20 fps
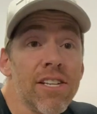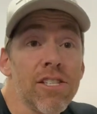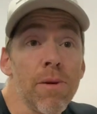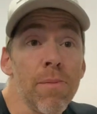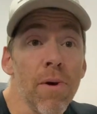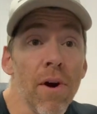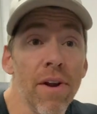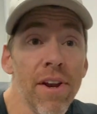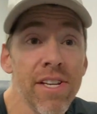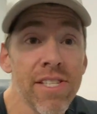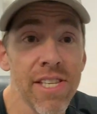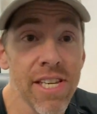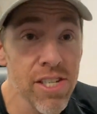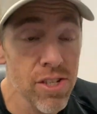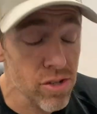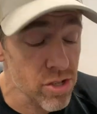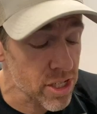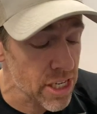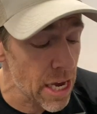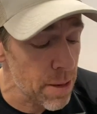To be honest, these
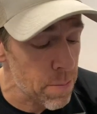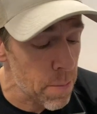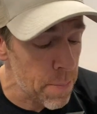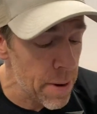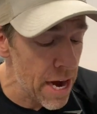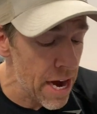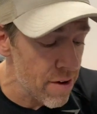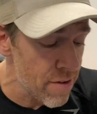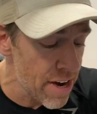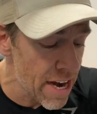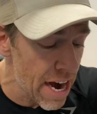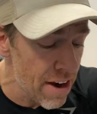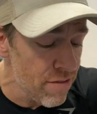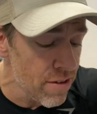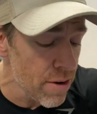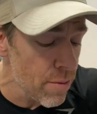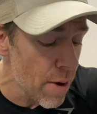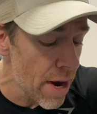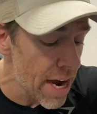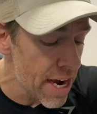just keep appearing
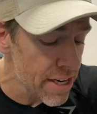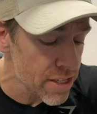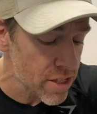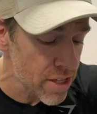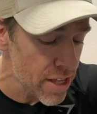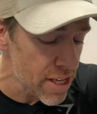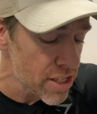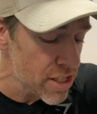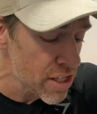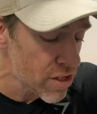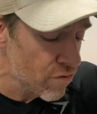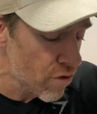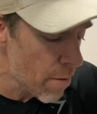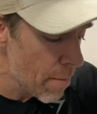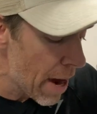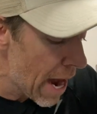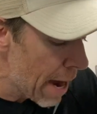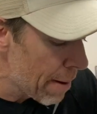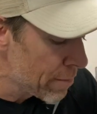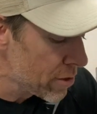everywhere. So this is from
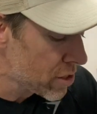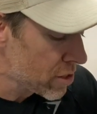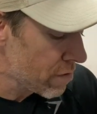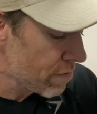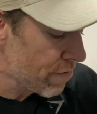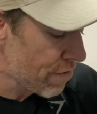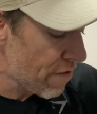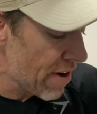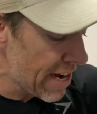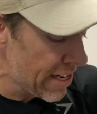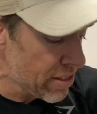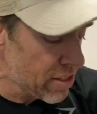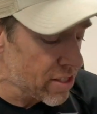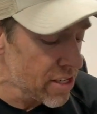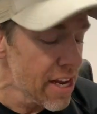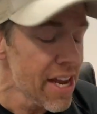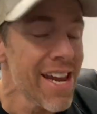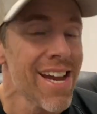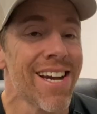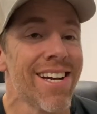Amazon
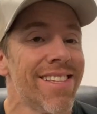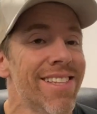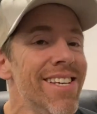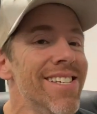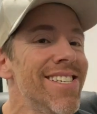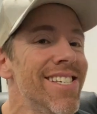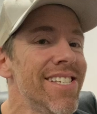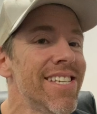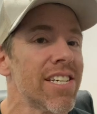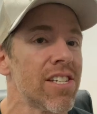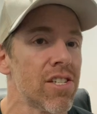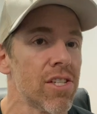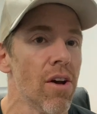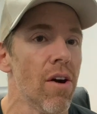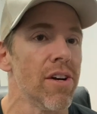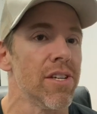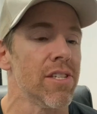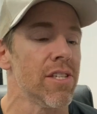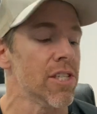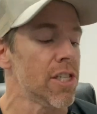France, and this is
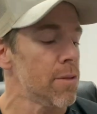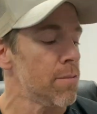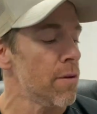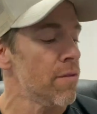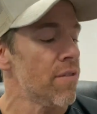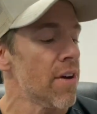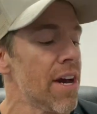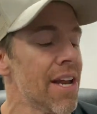exciting to be fair.